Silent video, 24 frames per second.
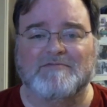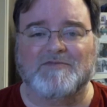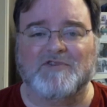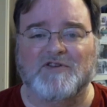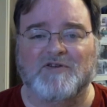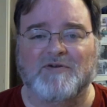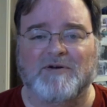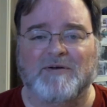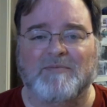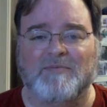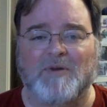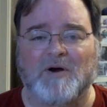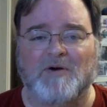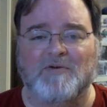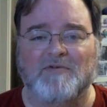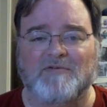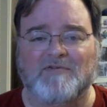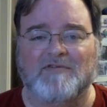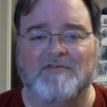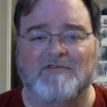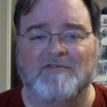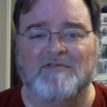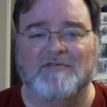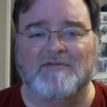doing
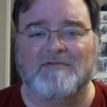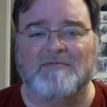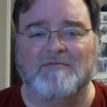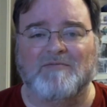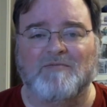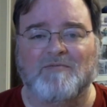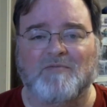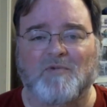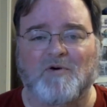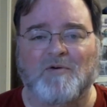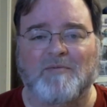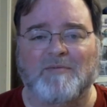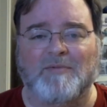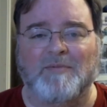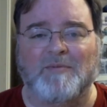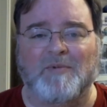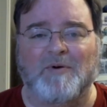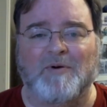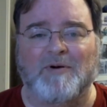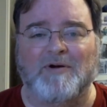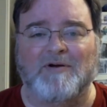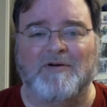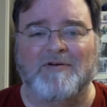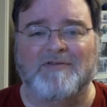boats and war
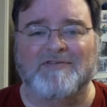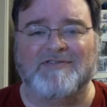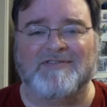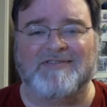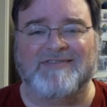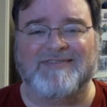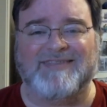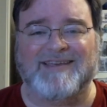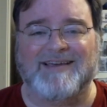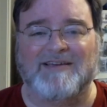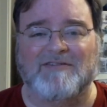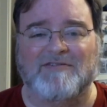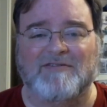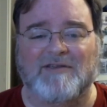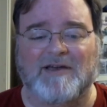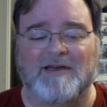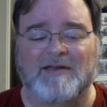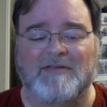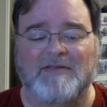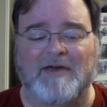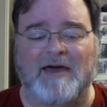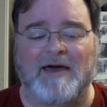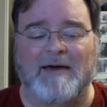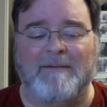memorials and things
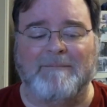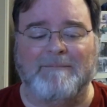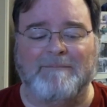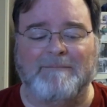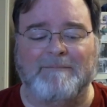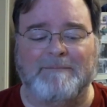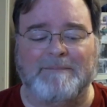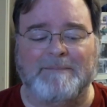like that.